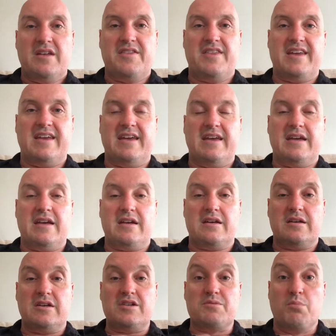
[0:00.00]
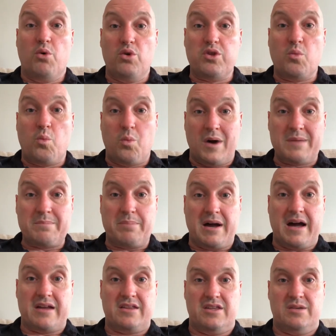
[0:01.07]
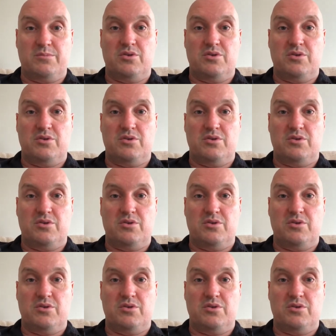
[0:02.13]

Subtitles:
there is more than one part of the